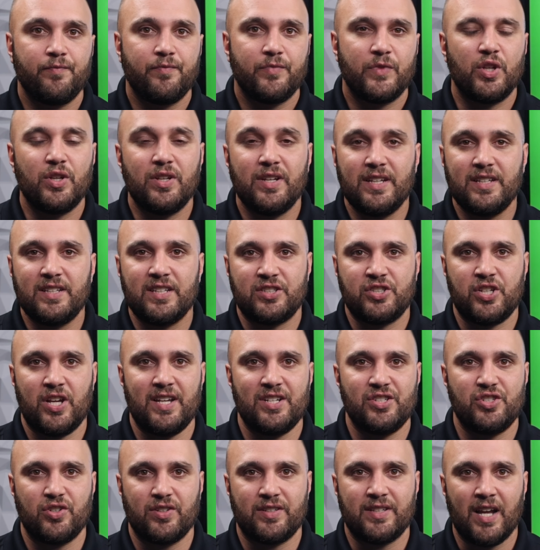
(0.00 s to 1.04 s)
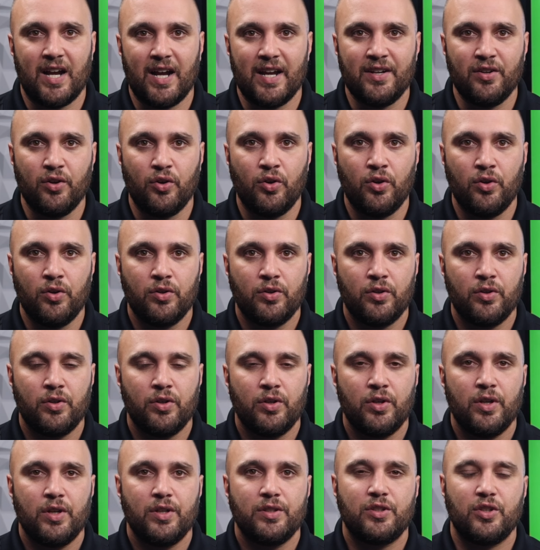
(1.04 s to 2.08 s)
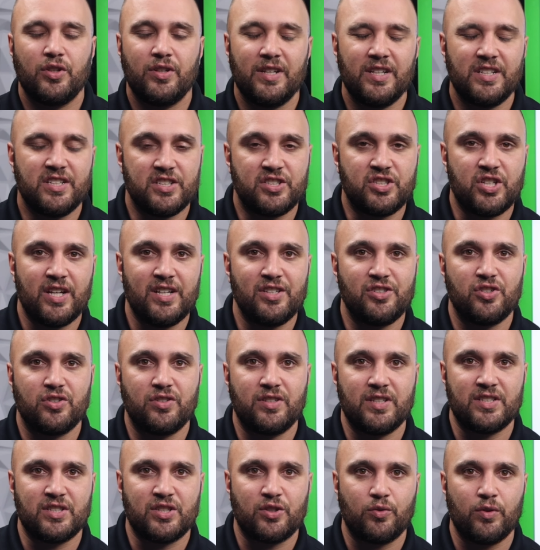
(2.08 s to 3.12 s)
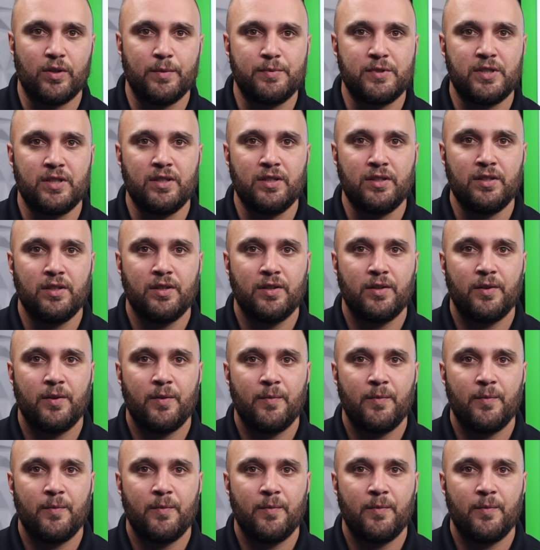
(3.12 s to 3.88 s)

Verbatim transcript: Do you need to change your title? Do you need to change your description?